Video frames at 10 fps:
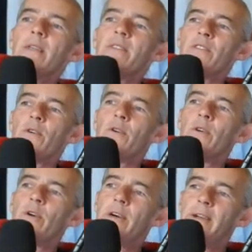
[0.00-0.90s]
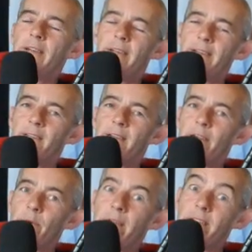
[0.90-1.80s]
So
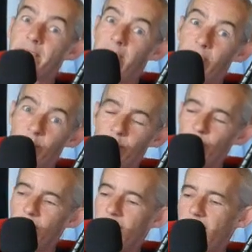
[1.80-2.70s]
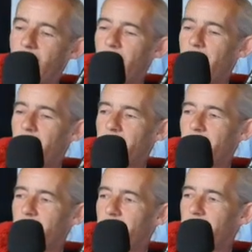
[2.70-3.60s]
here we are, take 2,
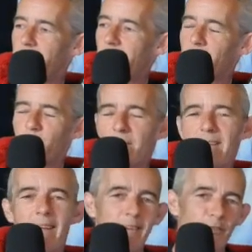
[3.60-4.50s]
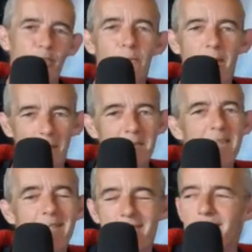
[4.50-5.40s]
and that's why the energy
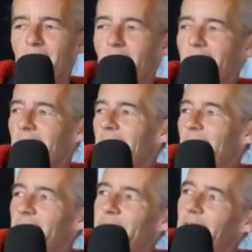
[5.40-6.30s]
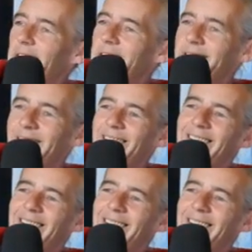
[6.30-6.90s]
probably isn't there. Fuck it.